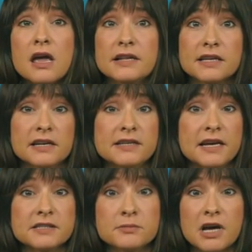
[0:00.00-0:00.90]
It's going to
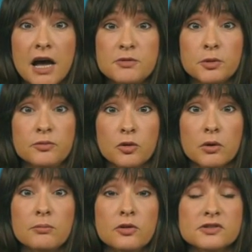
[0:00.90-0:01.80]
take some time to
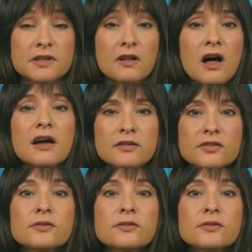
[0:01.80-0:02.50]
absorb those declines.